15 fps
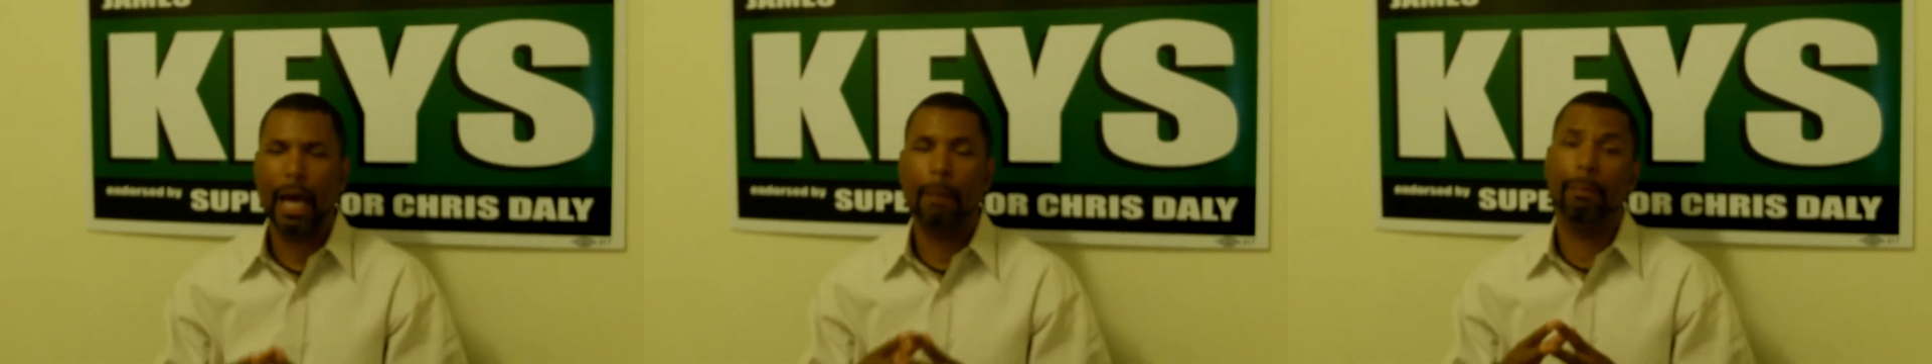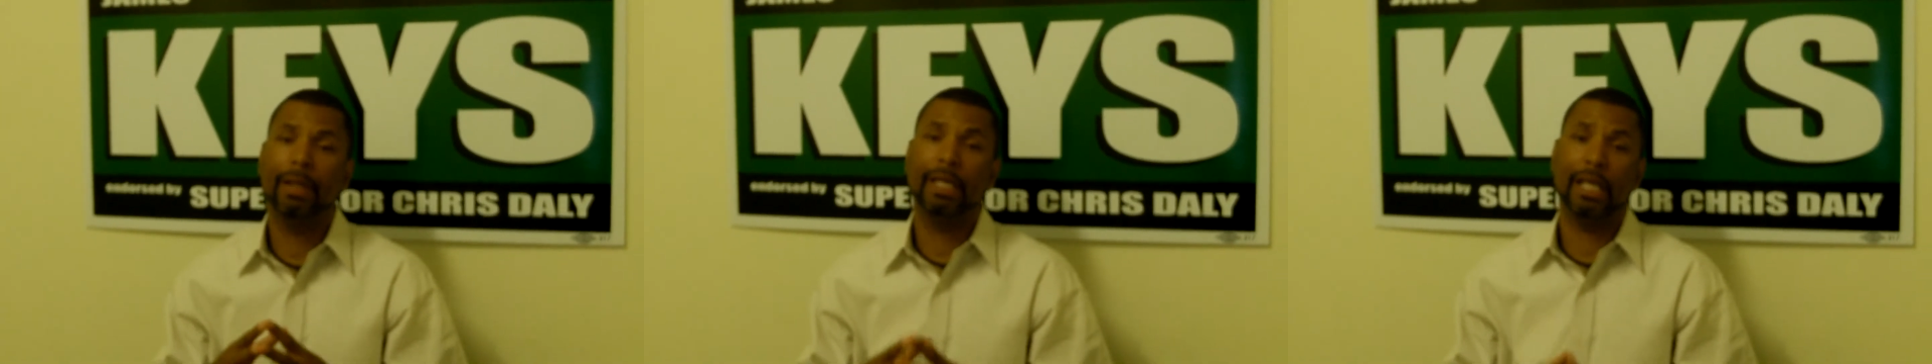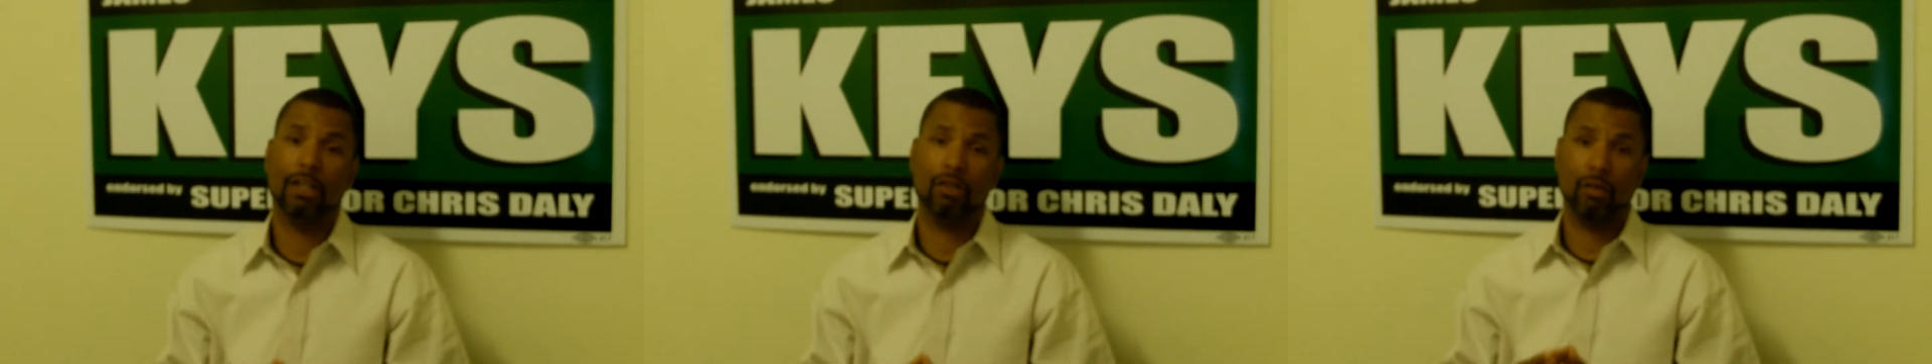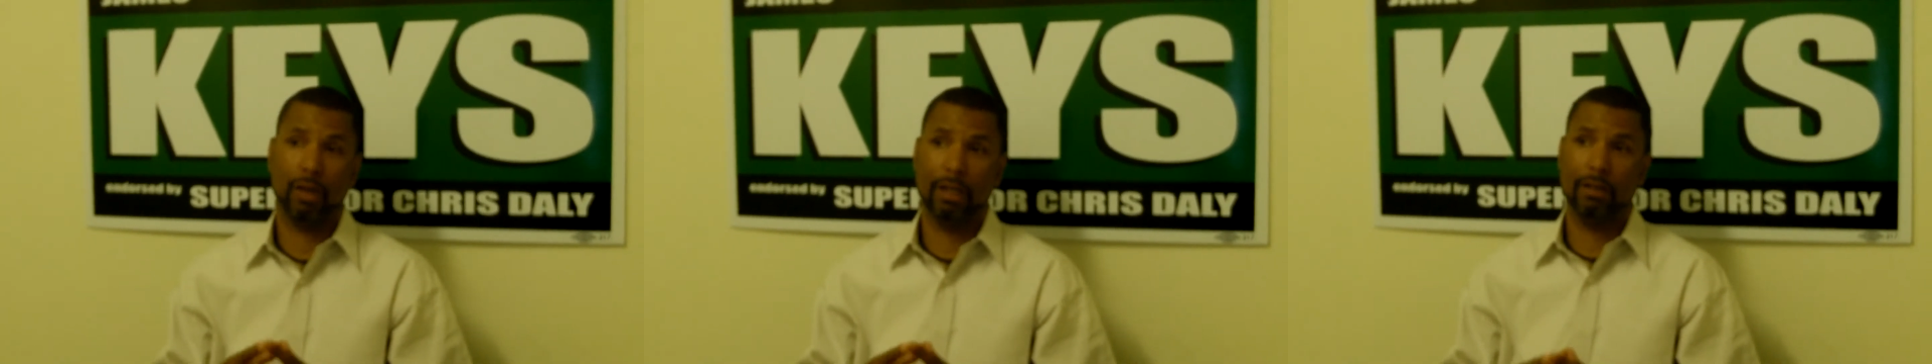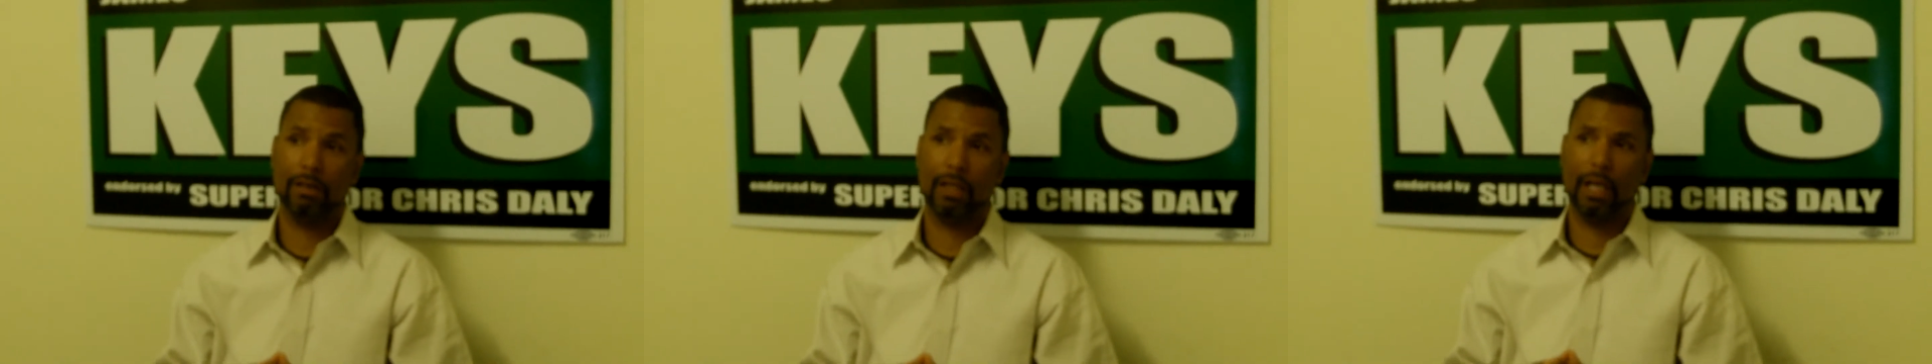and
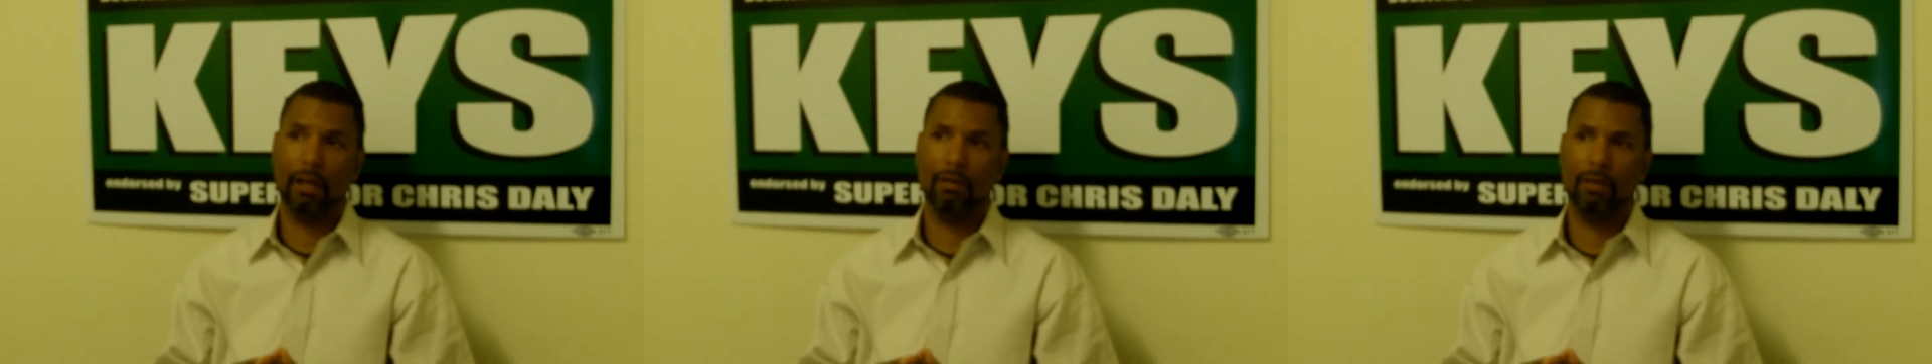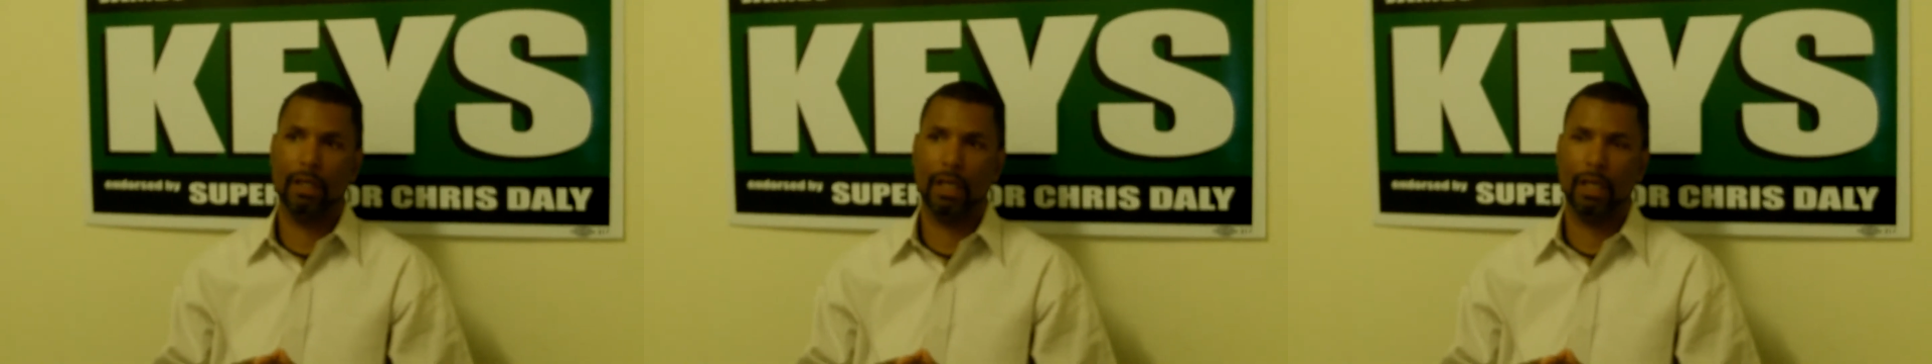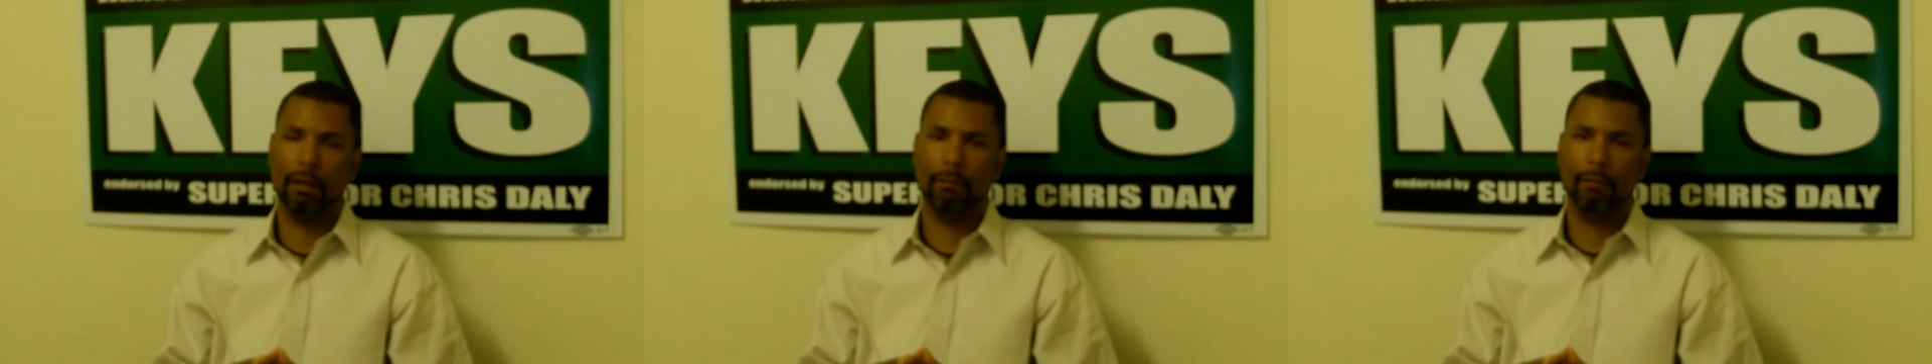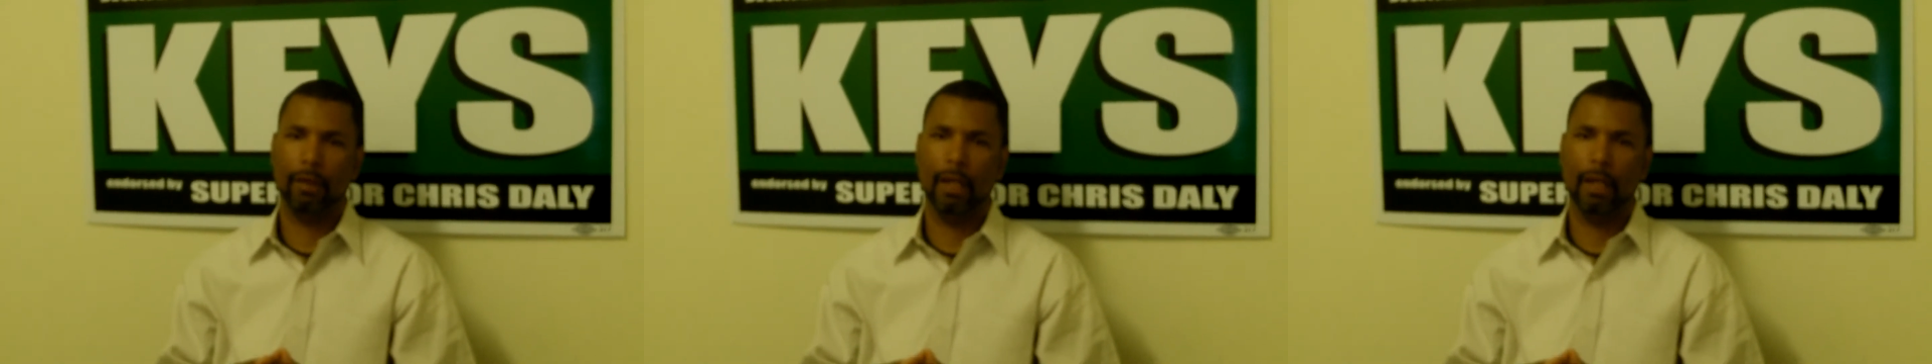pedestrian safety.